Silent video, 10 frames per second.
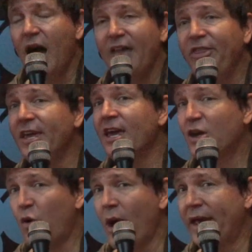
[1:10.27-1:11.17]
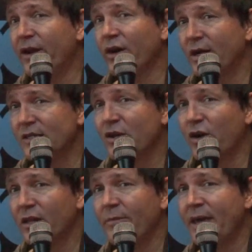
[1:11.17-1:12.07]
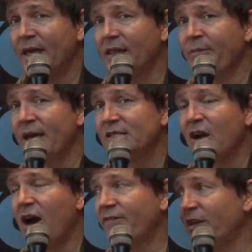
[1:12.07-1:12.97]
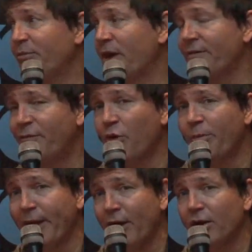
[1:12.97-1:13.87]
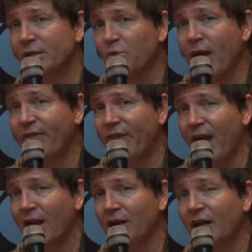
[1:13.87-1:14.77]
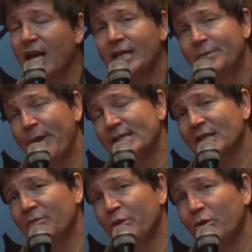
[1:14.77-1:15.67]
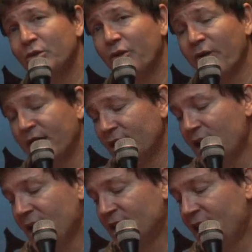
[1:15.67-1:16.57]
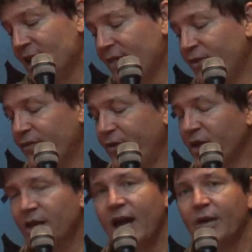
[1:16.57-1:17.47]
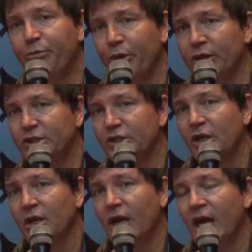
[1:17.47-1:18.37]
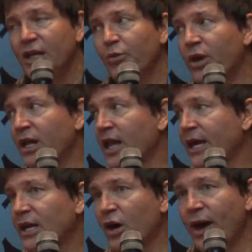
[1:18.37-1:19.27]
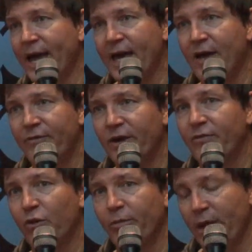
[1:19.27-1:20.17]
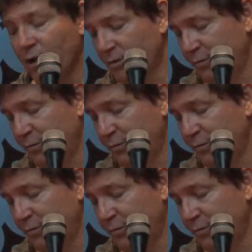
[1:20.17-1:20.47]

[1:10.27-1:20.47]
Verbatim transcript: I think Equator is currently making the best coffee, but Four Barrels right there. Depends on the mood you're in. Like if you're feeling kind of butch and you want to like go hang out in front of Four bar